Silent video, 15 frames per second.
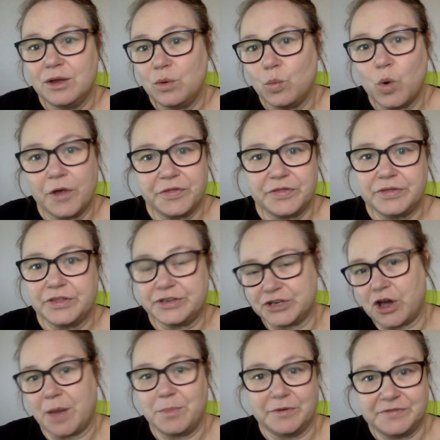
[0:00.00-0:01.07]
what the
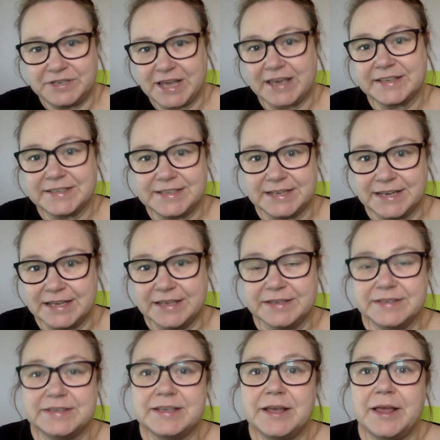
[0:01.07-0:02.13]
type of text it
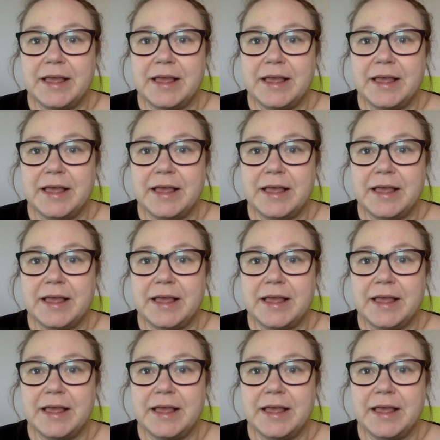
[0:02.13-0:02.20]
is,